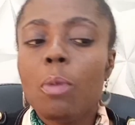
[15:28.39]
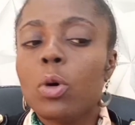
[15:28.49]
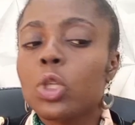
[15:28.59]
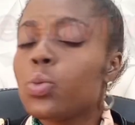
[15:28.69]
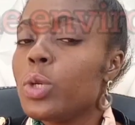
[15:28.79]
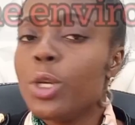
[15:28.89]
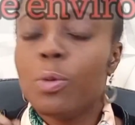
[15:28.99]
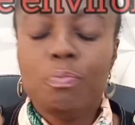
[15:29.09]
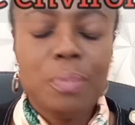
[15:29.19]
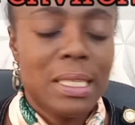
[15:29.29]
much will your
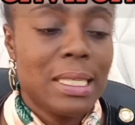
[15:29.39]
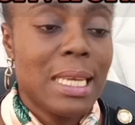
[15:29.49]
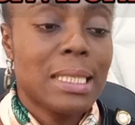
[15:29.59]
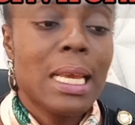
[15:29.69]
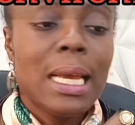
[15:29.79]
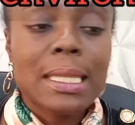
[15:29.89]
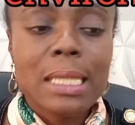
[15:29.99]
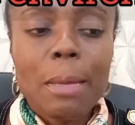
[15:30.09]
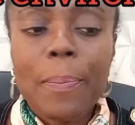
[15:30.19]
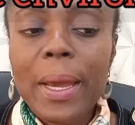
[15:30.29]
business
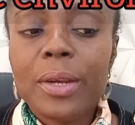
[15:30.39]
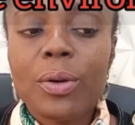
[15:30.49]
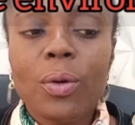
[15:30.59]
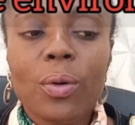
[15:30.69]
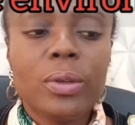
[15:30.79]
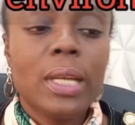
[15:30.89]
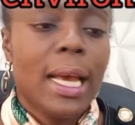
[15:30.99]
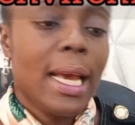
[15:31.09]
depend on